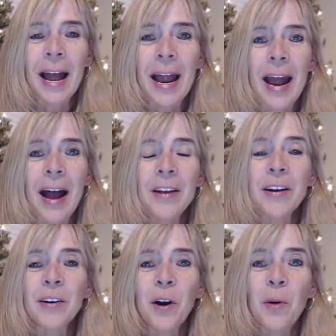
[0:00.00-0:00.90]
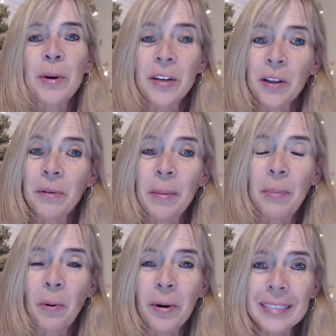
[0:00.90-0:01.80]
and go into the
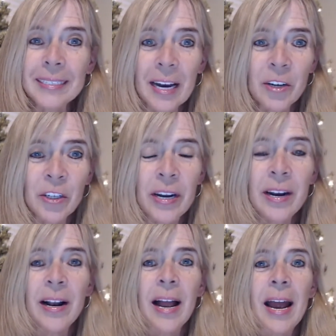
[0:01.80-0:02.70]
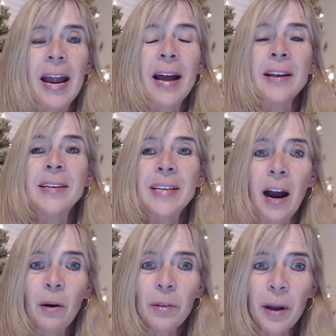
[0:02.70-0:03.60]
reports section and
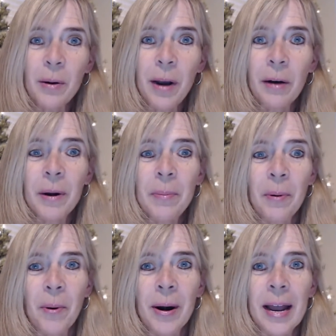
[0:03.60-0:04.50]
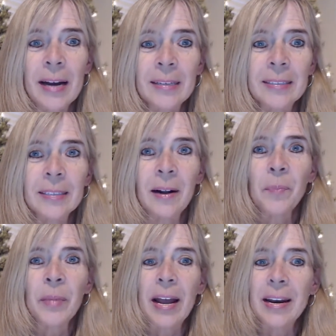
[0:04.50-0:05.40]
download a report as
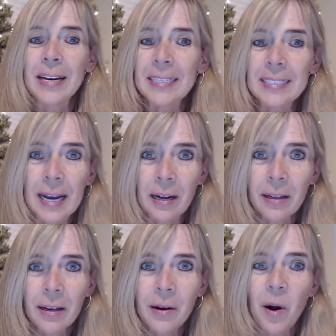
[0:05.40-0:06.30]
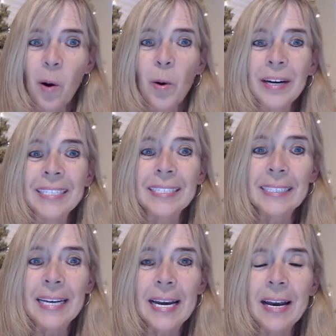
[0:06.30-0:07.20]
an Excel or
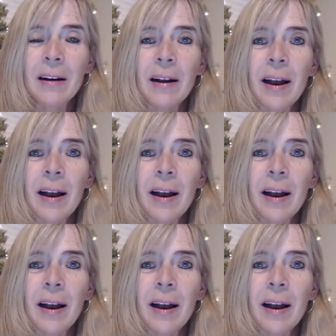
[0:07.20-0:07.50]
CSV